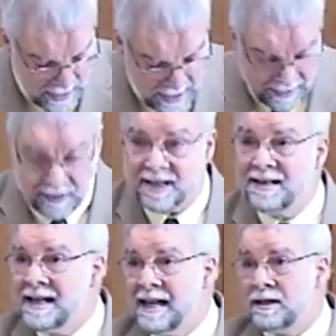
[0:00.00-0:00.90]
It doesn't
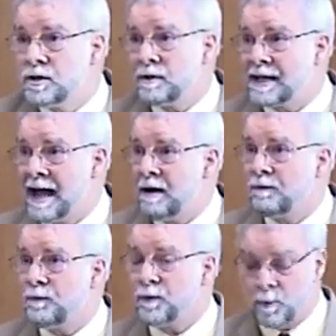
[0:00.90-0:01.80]
need to account
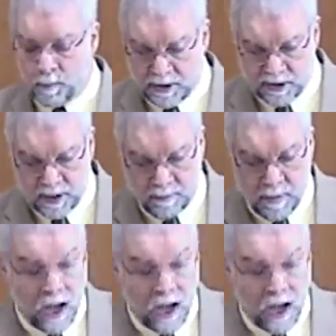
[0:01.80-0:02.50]
for the wisdom